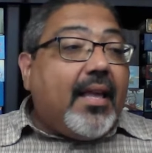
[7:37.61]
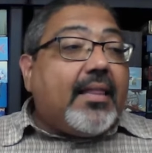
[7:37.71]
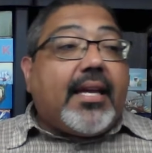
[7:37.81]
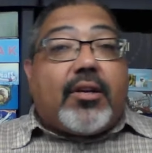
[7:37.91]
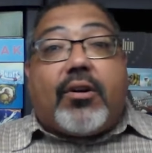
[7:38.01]

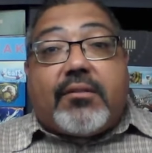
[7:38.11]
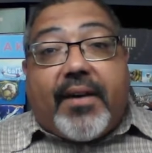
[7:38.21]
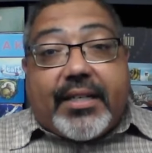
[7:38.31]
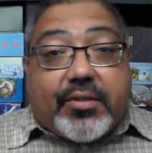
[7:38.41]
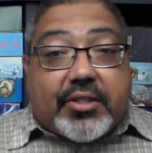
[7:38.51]
then Ghost
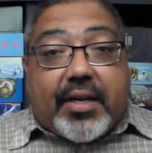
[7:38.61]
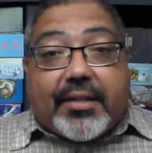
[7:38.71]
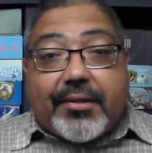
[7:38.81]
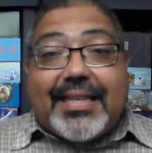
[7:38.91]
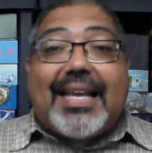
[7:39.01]
Fightin' Treasure
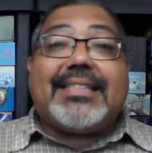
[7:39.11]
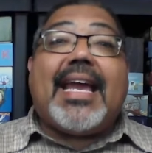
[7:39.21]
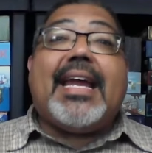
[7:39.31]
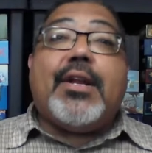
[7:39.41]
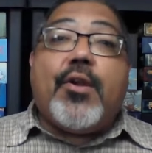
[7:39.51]
Hunters is
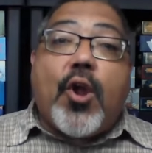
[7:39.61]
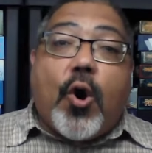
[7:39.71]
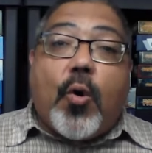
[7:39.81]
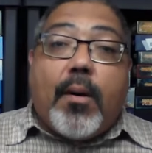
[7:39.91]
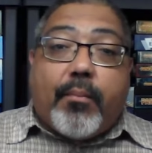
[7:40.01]
a
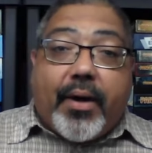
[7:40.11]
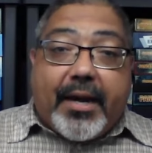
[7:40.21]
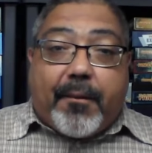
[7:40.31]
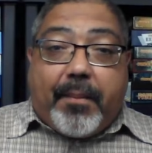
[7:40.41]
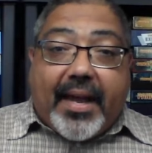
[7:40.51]

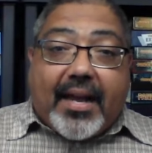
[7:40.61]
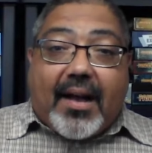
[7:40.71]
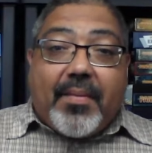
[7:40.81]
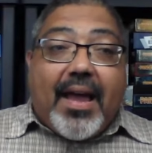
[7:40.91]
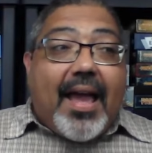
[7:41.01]
no-brainer
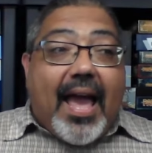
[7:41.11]
pickup.